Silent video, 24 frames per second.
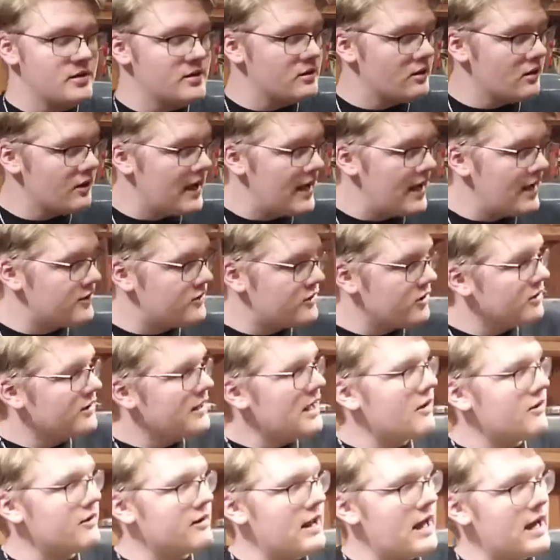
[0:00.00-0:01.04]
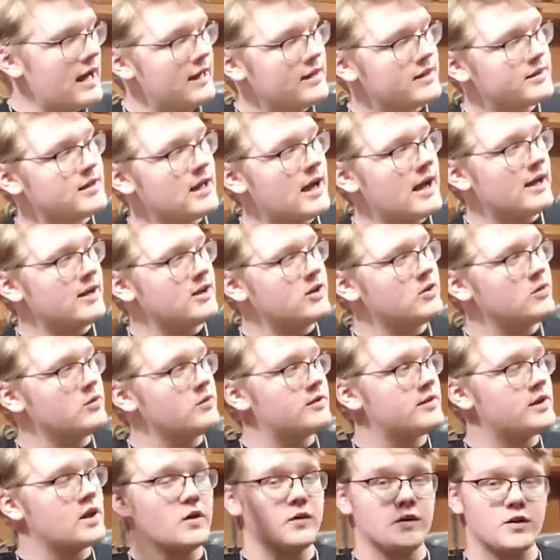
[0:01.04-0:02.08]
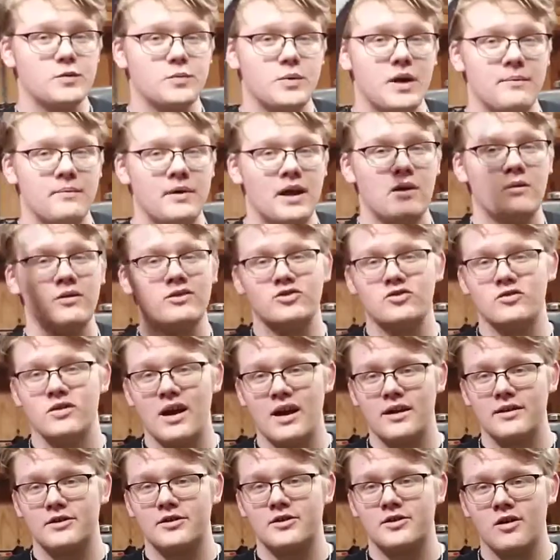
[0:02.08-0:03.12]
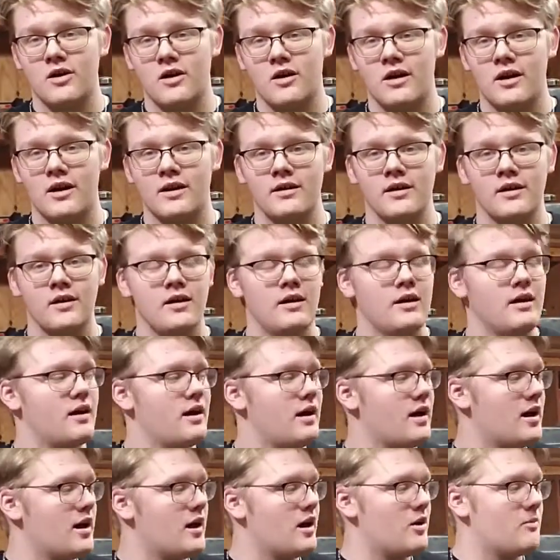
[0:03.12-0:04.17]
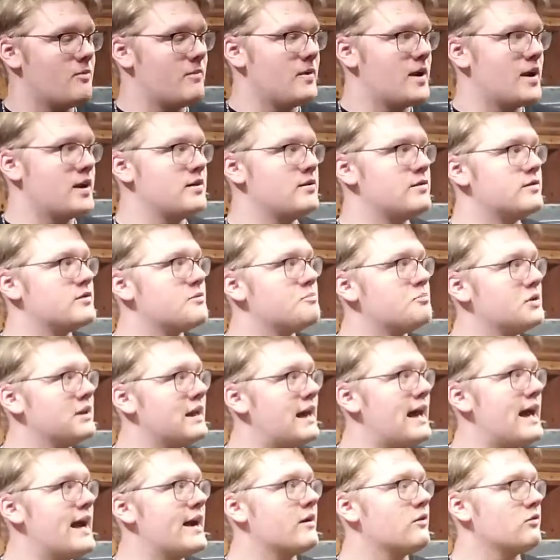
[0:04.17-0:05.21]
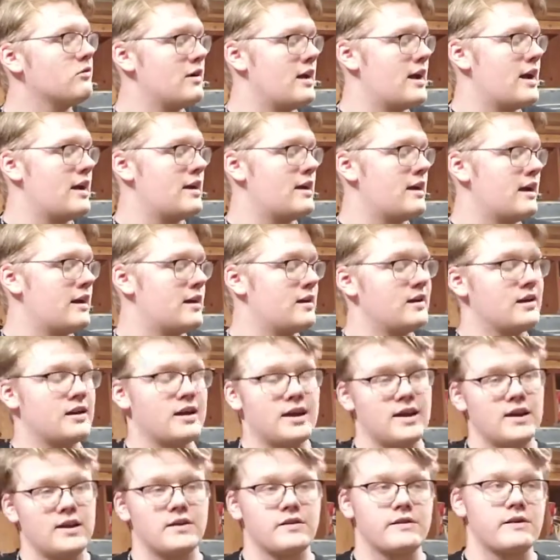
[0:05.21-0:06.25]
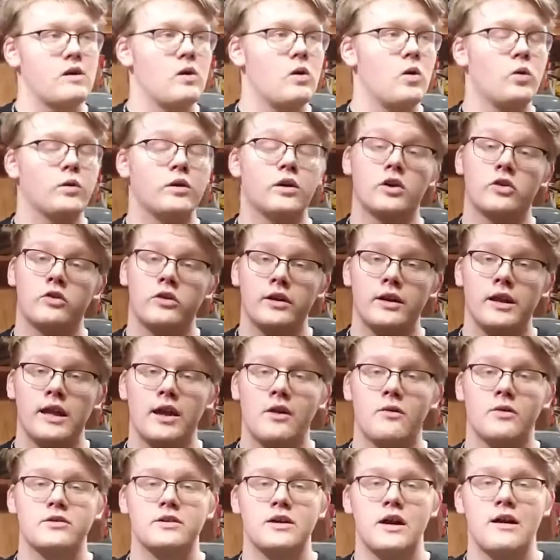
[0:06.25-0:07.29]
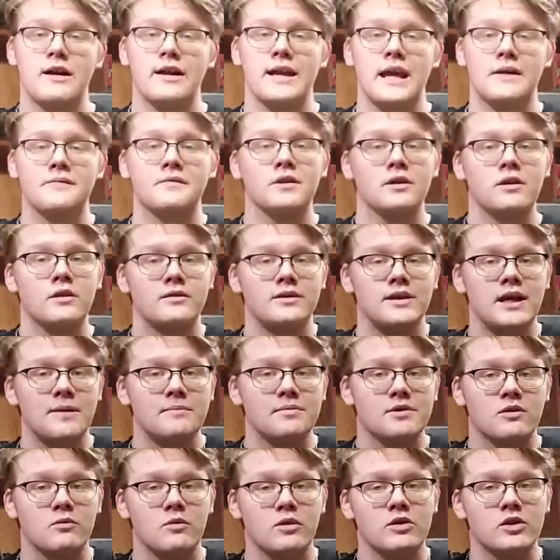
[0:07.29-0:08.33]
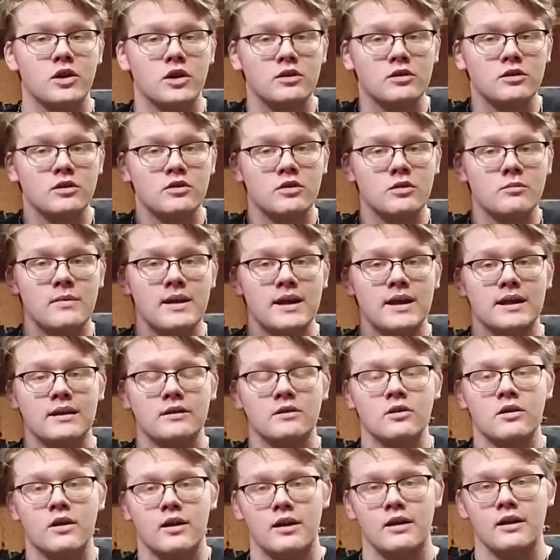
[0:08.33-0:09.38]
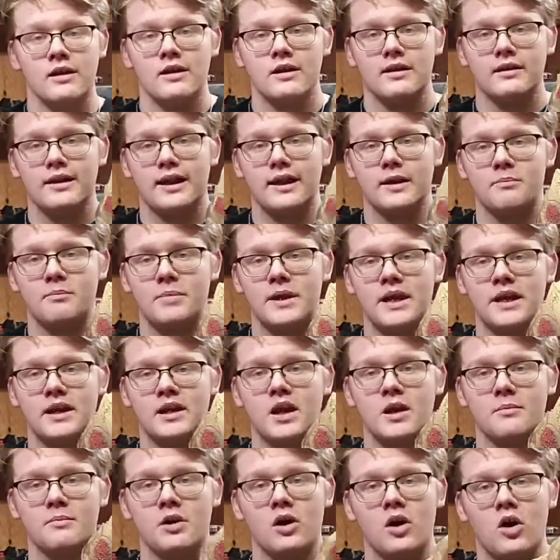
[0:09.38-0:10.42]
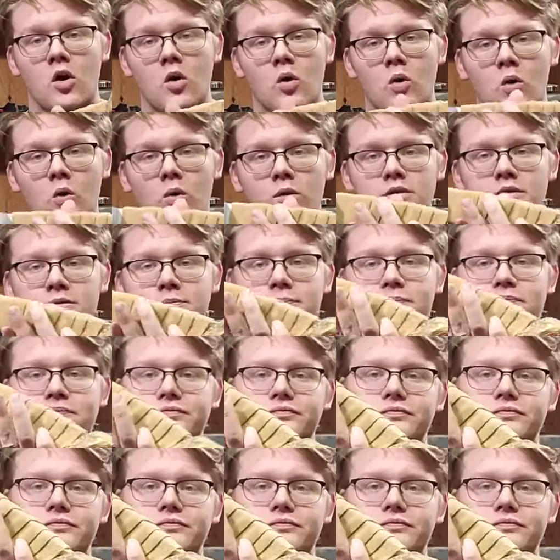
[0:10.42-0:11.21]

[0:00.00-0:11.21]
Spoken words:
So yeah, it turned out nice. I used silver spray paint, which you guys saw. I used black, red, and King's Gold acrylic, which I already gave you little tips on what you could do to make it look like beaten up gold.